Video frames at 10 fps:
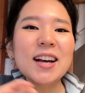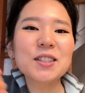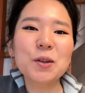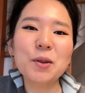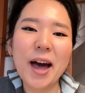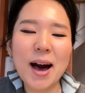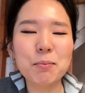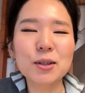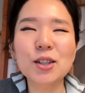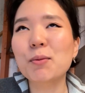So the
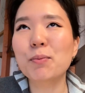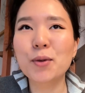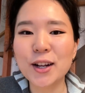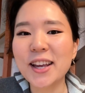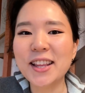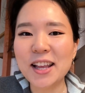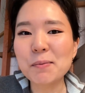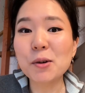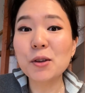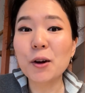apples are pretty
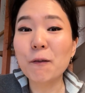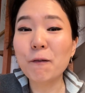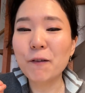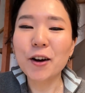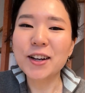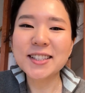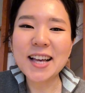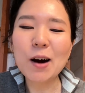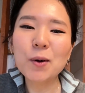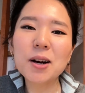inedible. They're very
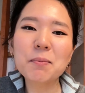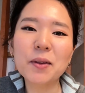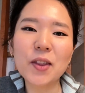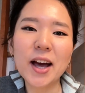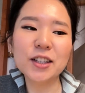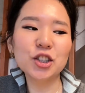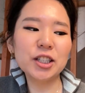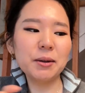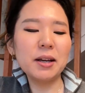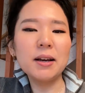sour, but then
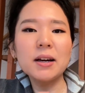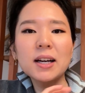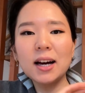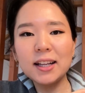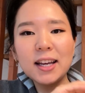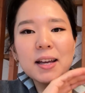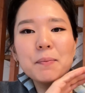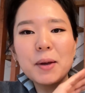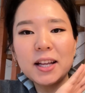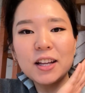she cut it,
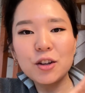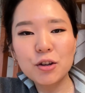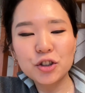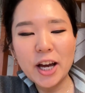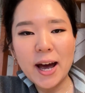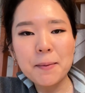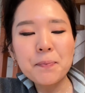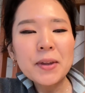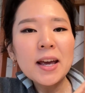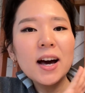made it into jam.